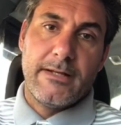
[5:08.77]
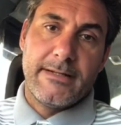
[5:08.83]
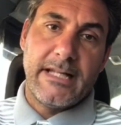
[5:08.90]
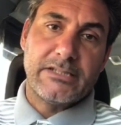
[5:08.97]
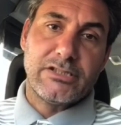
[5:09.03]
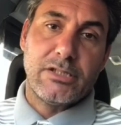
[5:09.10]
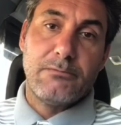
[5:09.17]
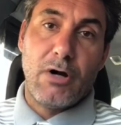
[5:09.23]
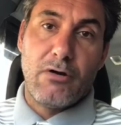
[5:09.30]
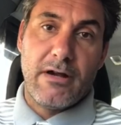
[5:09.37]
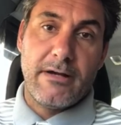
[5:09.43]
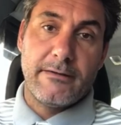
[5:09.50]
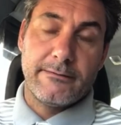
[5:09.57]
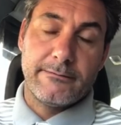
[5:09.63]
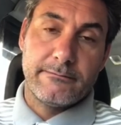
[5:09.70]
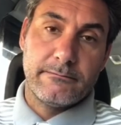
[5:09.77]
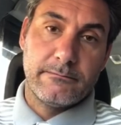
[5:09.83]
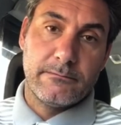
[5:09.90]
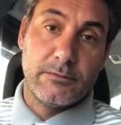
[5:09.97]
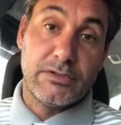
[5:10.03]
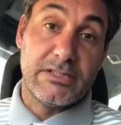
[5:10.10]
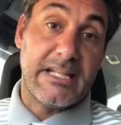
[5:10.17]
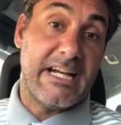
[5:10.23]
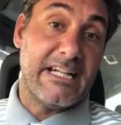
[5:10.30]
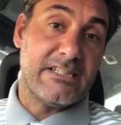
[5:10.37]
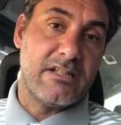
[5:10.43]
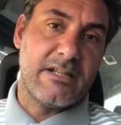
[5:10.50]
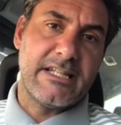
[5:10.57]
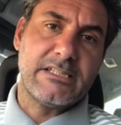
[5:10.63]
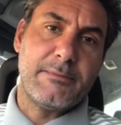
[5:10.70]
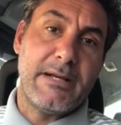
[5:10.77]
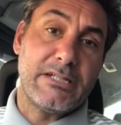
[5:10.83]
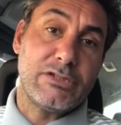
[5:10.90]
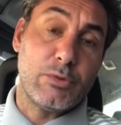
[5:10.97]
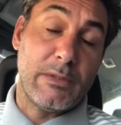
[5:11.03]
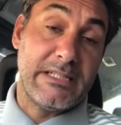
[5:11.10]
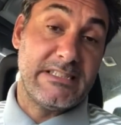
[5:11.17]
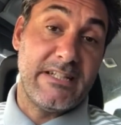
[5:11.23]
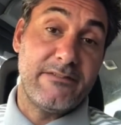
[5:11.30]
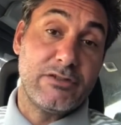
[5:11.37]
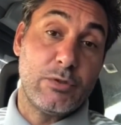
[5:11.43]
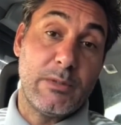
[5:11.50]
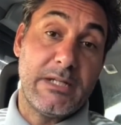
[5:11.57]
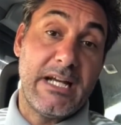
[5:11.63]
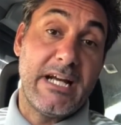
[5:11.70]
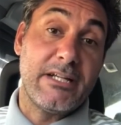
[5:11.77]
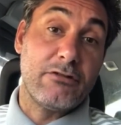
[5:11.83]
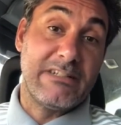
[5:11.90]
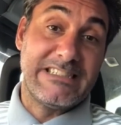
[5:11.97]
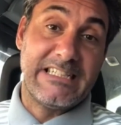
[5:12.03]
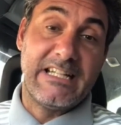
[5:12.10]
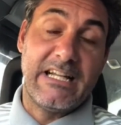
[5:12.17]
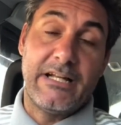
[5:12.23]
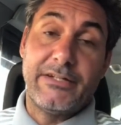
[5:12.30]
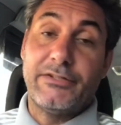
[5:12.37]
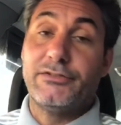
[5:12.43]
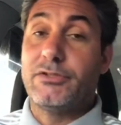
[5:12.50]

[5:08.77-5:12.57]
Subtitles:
Now, tomorrow, today's, I think it's about 27, 28 degrees in London.